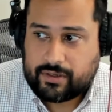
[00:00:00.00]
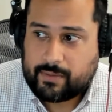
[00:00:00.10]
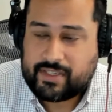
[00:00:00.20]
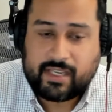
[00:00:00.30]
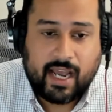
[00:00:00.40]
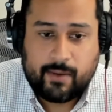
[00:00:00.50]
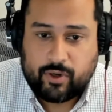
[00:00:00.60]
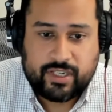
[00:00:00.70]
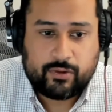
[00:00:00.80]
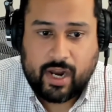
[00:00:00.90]
some
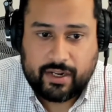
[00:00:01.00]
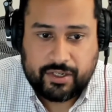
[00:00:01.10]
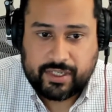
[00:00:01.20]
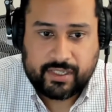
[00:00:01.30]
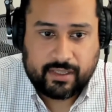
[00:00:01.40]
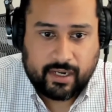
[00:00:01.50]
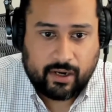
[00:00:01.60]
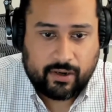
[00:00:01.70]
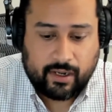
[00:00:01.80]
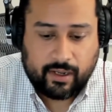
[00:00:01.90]
hybrid strategies in
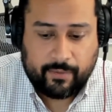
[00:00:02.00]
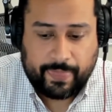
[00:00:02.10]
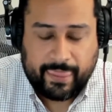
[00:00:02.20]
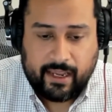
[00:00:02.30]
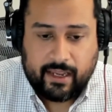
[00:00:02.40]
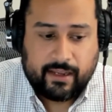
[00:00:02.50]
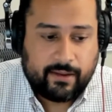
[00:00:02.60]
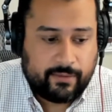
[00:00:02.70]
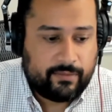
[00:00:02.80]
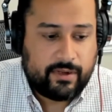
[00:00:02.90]
there,
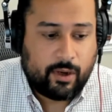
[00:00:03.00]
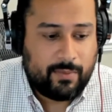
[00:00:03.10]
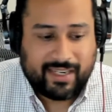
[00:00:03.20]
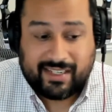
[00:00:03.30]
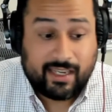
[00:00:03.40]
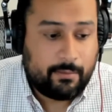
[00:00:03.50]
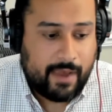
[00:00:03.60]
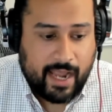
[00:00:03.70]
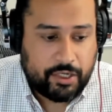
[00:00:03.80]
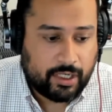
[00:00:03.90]
mixing and
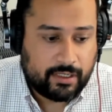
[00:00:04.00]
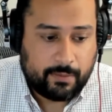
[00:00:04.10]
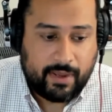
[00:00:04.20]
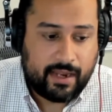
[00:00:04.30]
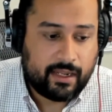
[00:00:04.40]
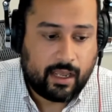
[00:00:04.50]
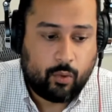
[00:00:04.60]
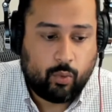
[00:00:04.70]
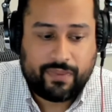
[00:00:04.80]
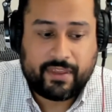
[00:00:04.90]
matching depending
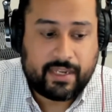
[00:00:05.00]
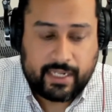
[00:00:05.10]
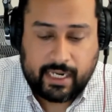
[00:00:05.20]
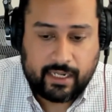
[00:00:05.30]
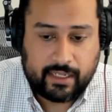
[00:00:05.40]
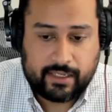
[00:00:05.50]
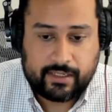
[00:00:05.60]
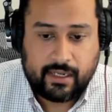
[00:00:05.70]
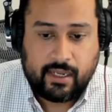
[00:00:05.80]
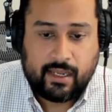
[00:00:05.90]
on what the need
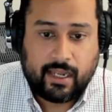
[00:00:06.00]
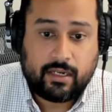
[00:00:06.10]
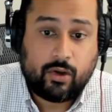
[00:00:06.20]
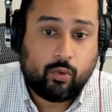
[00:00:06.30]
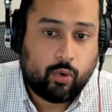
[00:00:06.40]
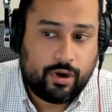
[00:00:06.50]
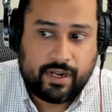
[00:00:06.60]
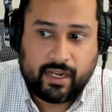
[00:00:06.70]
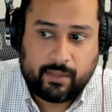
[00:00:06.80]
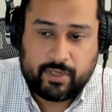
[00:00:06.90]
is and
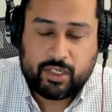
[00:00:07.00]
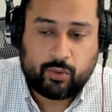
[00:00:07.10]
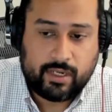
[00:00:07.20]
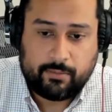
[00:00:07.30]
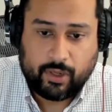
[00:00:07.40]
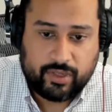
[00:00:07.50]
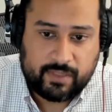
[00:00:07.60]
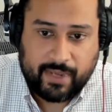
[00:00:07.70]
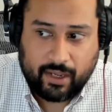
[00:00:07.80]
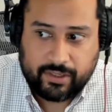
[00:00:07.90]
coordinating between both
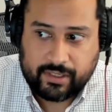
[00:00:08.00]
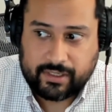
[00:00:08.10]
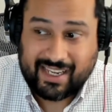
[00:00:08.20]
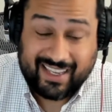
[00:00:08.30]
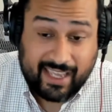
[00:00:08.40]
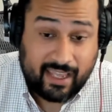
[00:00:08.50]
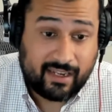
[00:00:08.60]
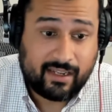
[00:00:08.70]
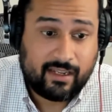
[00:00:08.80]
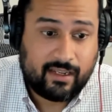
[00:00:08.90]
spouses. Again,